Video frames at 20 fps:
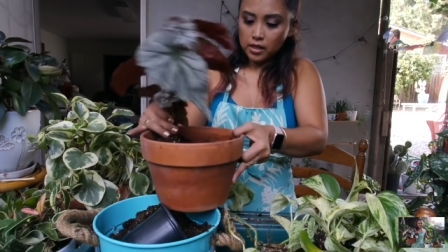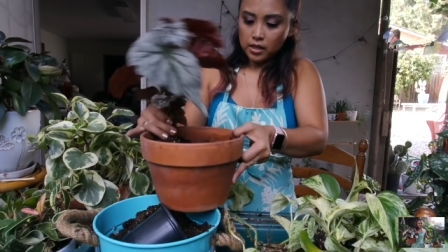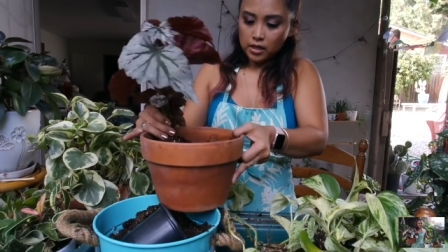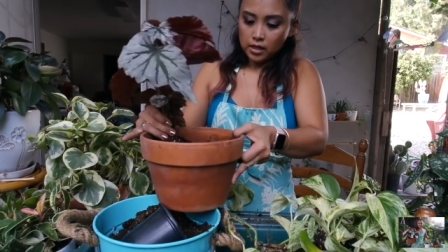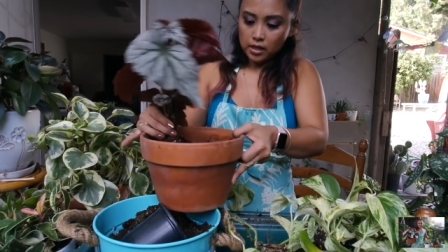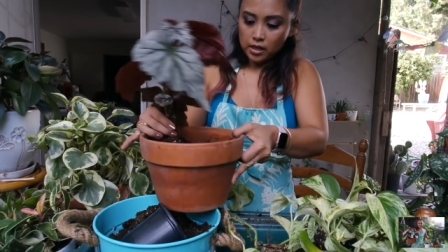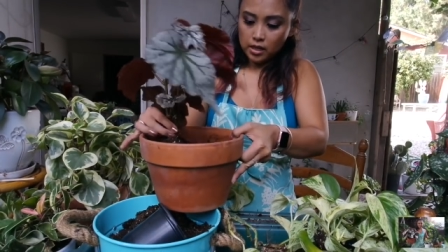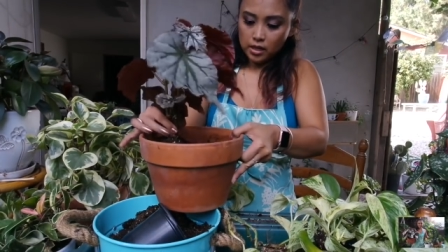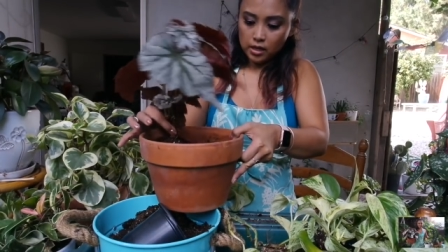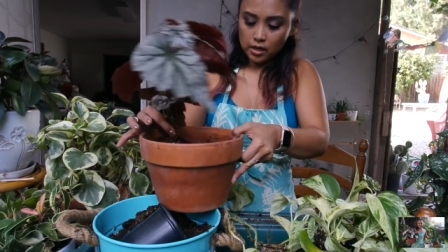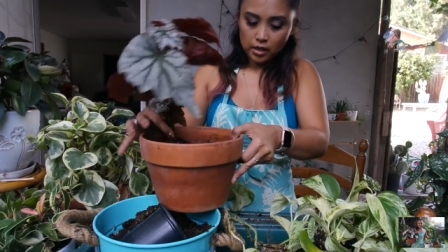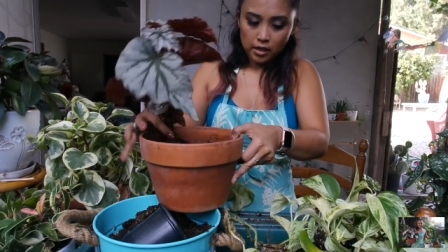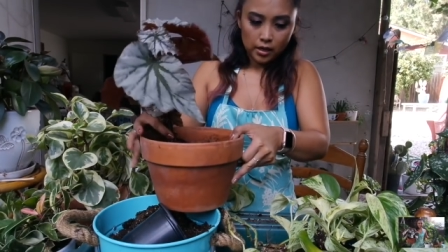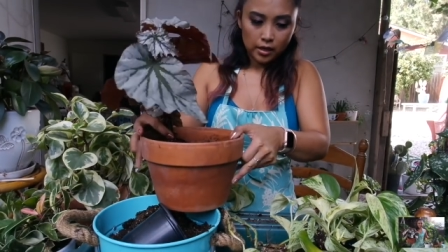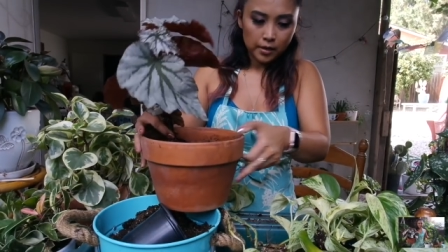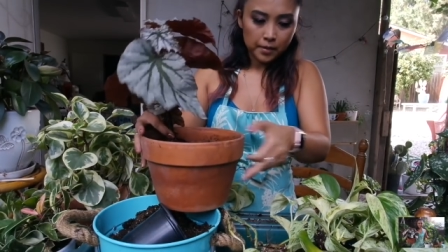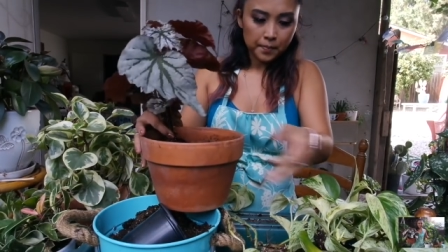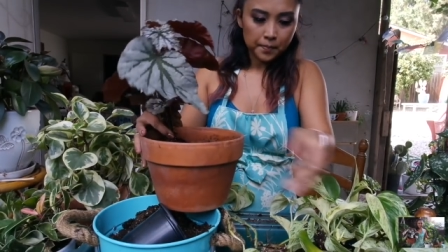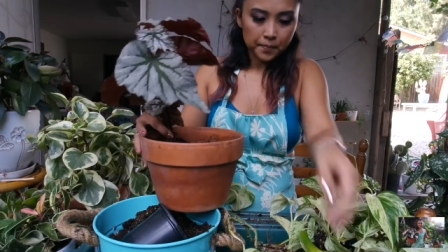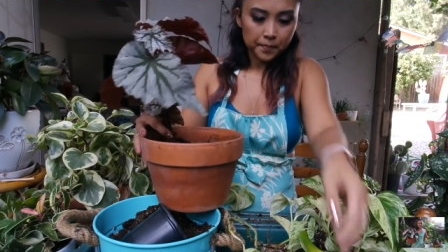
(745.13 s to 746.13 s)
in
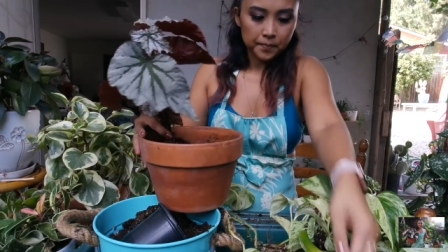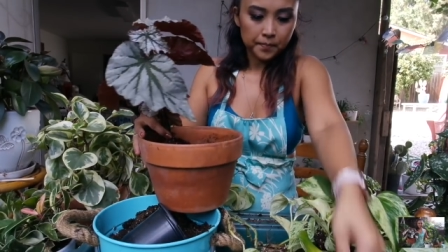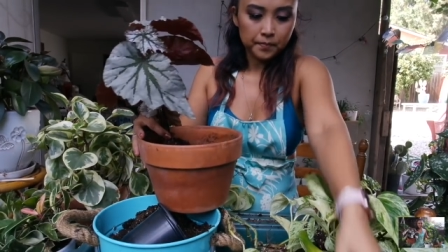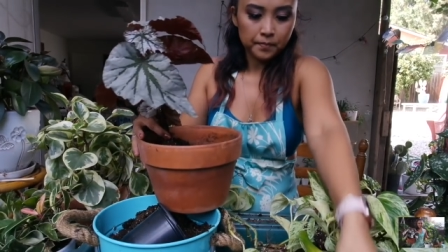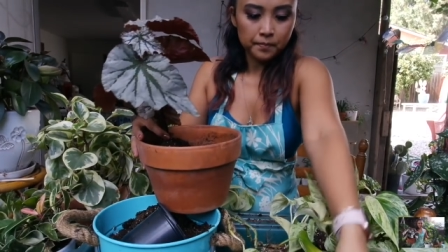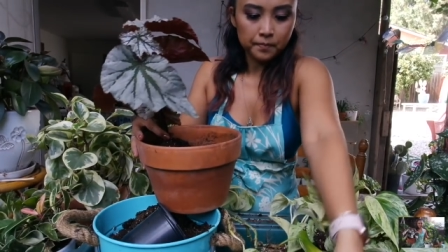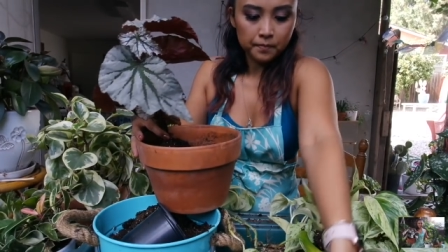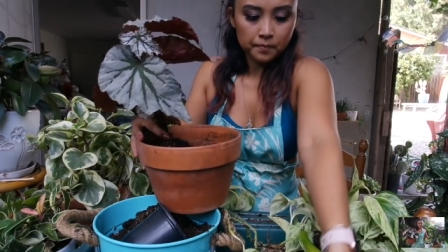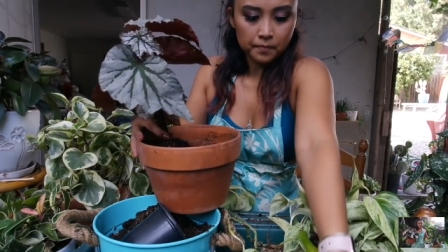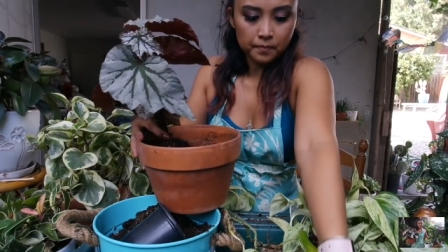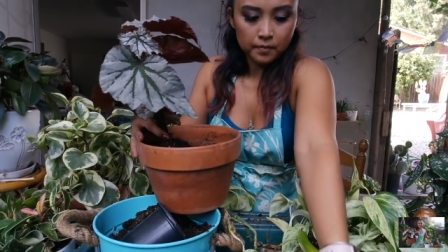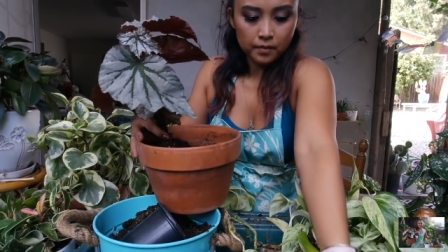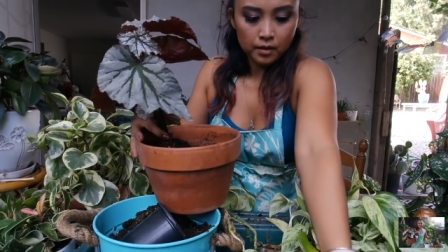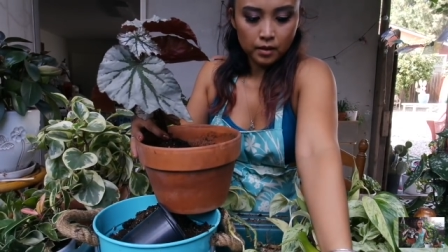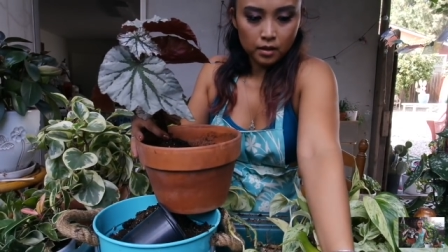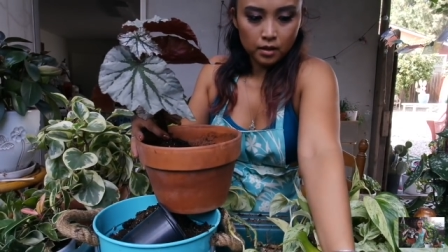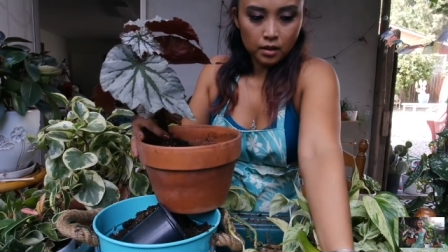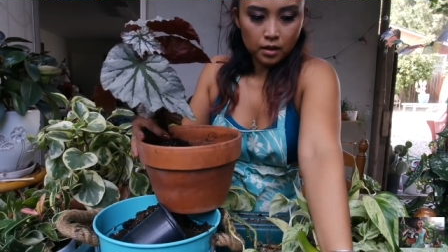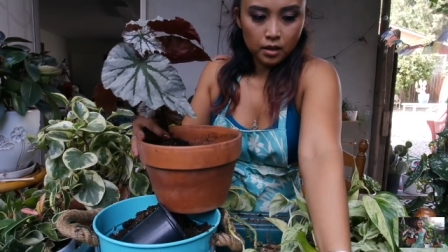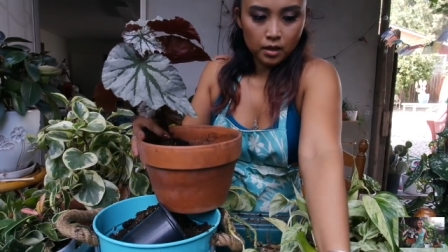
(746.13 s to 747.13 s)
here.
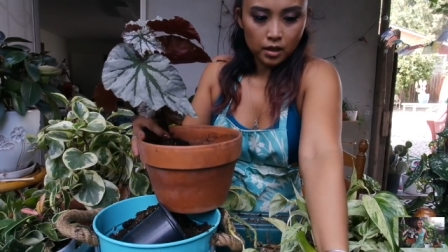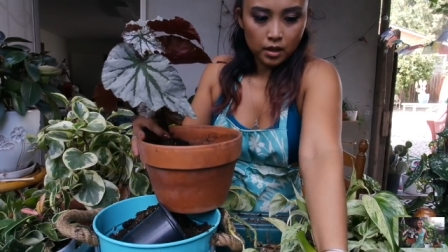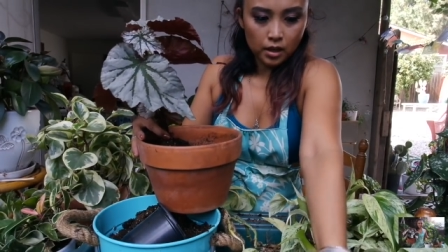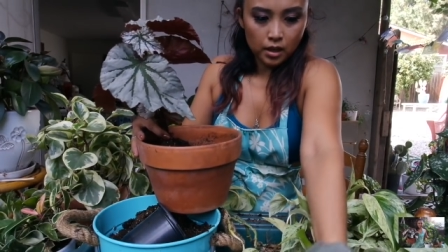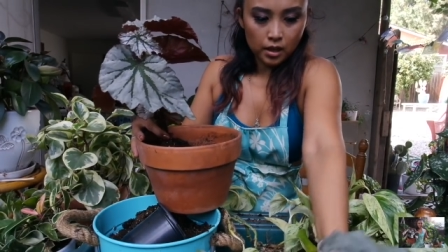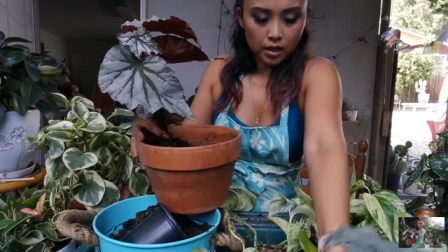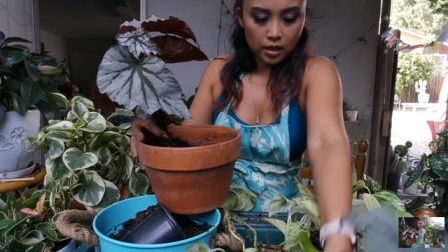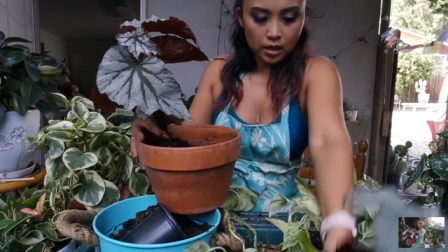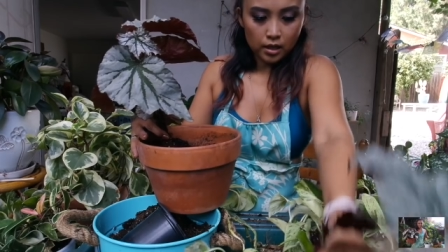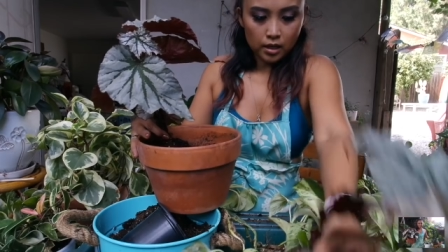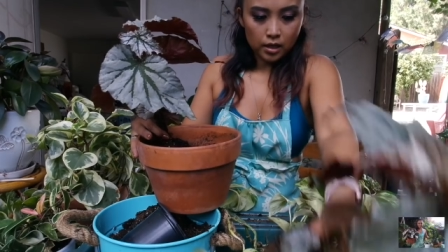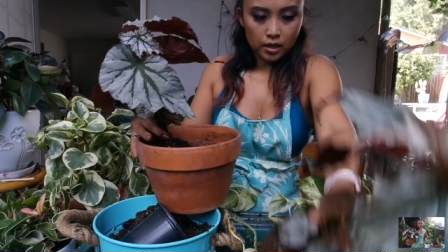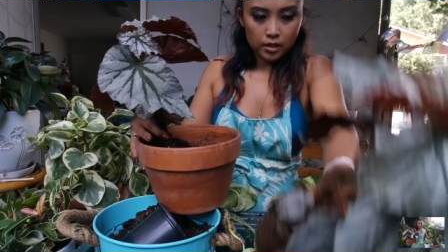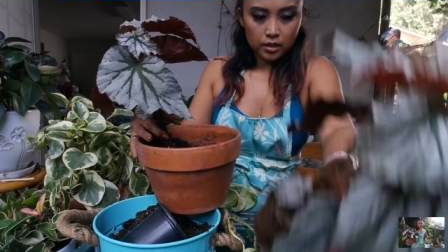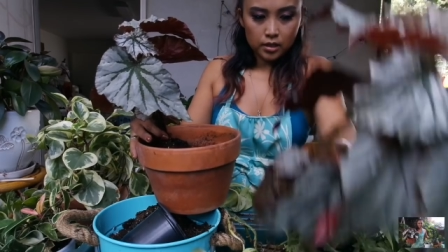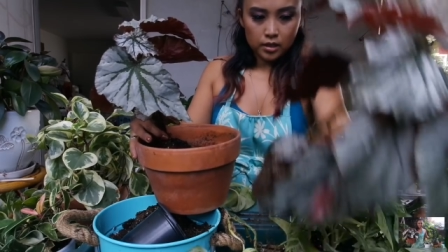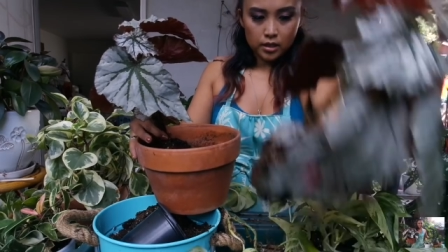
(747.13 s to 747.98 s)
And let's